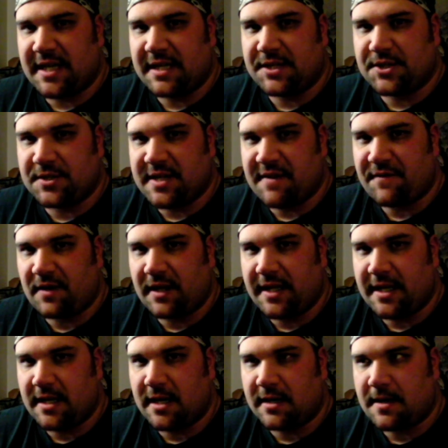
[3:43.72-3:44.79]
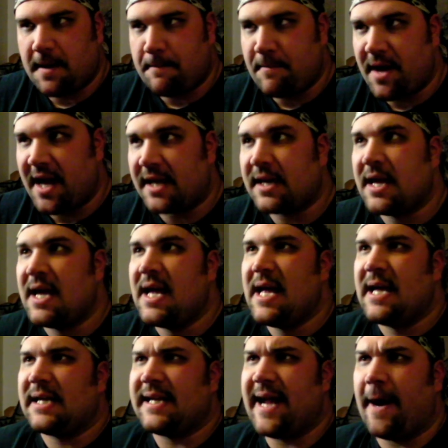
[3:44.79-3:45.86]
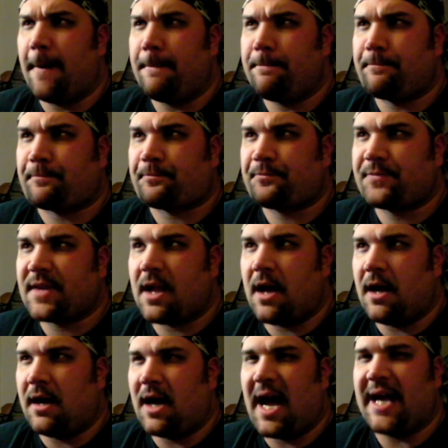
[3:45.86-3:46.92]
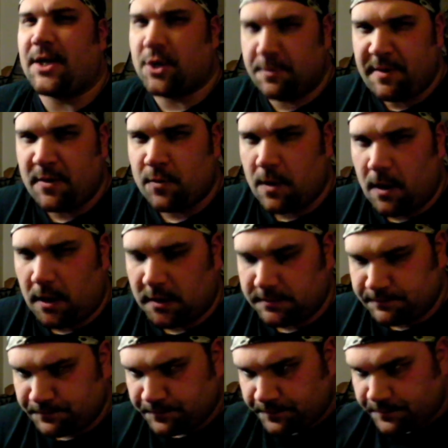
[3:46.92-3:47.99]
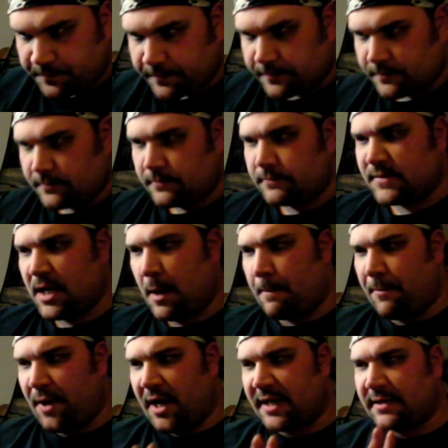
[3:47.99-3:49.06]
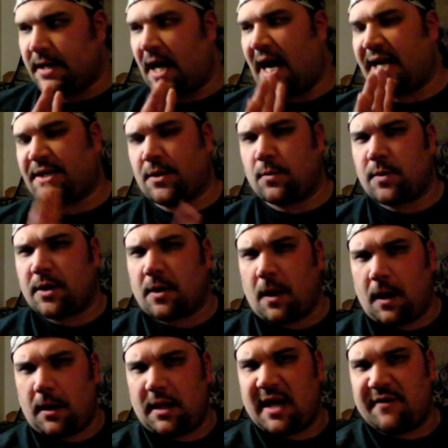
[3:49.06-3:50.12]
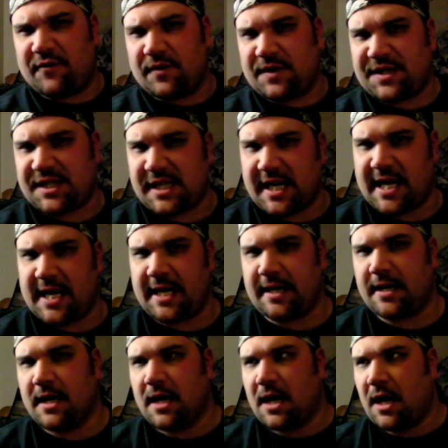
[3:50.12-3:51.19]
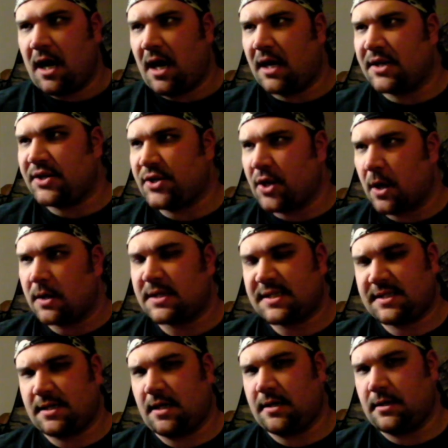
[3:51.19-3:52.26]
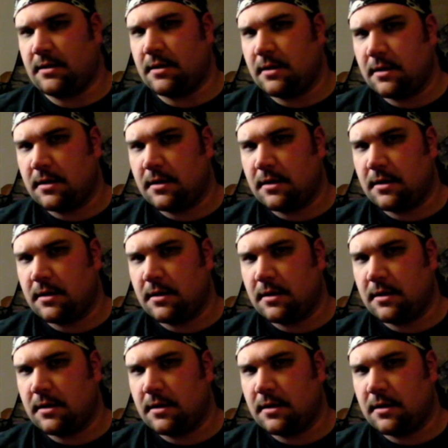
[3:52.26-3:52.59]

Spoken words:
should definitely come back. Now, I could be wrong, but I don't recall ever seeing a Dark Sun